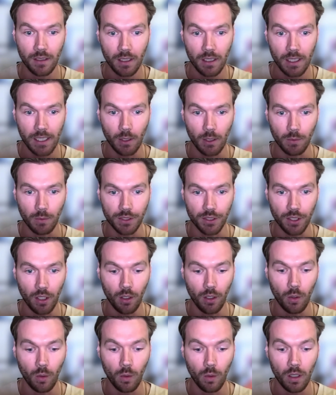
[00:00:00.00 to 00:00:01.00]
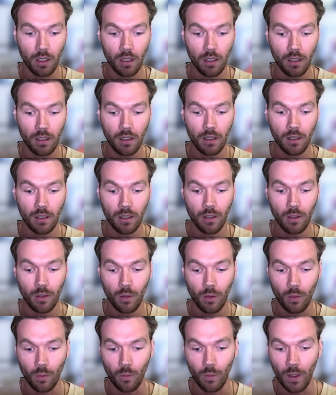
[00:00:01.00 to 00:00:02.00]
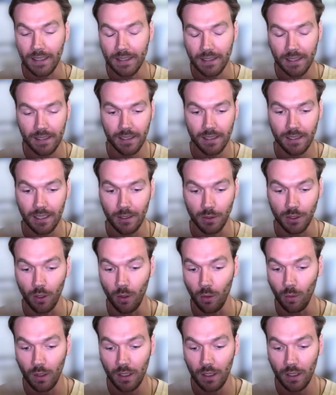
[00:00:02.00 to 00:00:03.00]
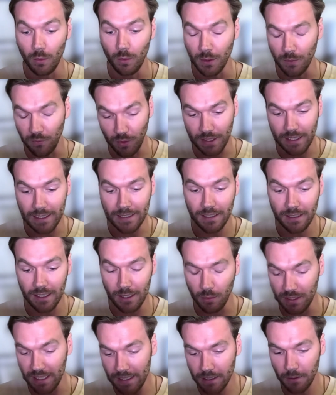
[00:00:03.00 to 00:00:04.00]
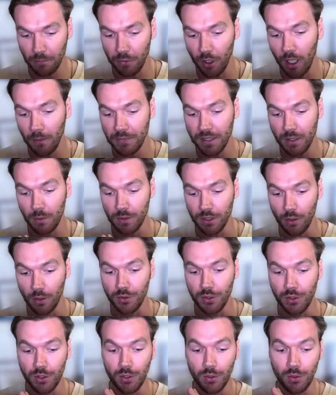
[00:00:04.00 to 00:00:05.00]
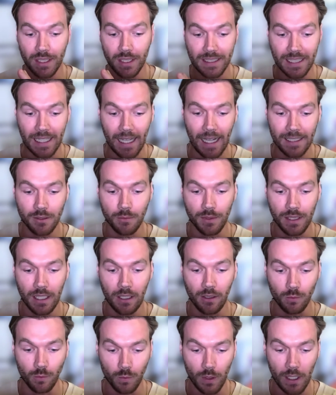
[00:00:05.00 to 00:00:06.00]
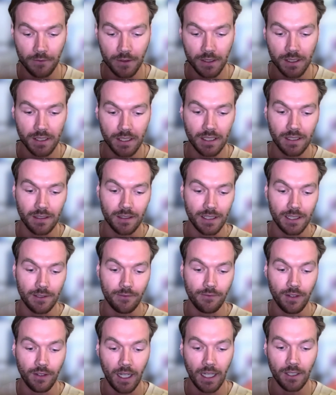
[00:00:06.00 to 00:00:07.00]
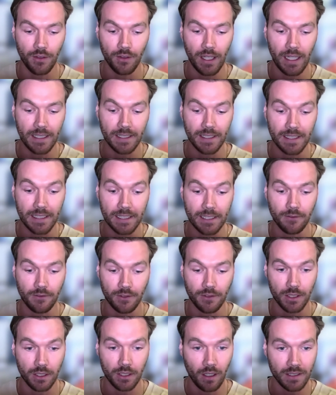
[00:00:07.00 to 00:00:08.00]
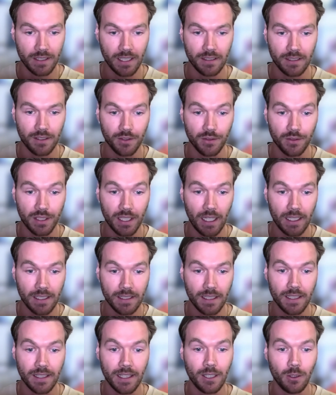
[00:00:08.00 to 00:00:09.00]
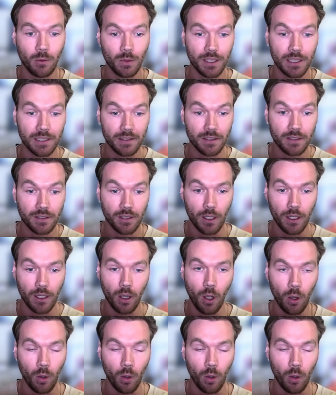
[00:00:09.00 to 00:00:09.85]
would go write this, it would forget, it would take the prompt, it would go do the task without referencing the file that it needed for the context to do the task, and then it would say, oh,